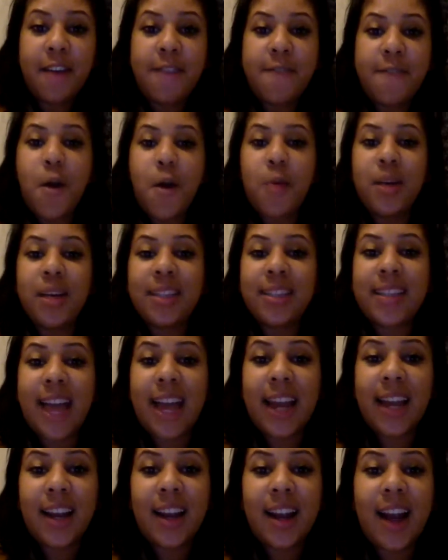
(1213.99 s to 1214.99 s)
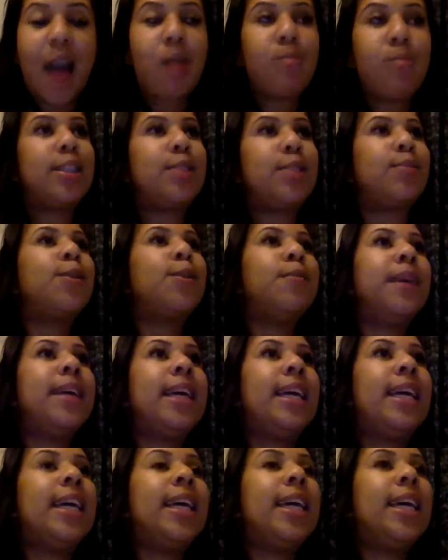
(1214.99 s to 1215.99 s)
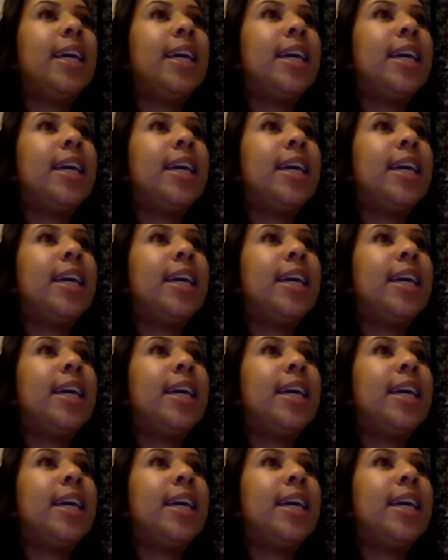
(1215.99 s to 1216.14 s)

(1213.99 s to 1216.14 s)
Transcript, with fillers: Four weeks later, I was Ruby.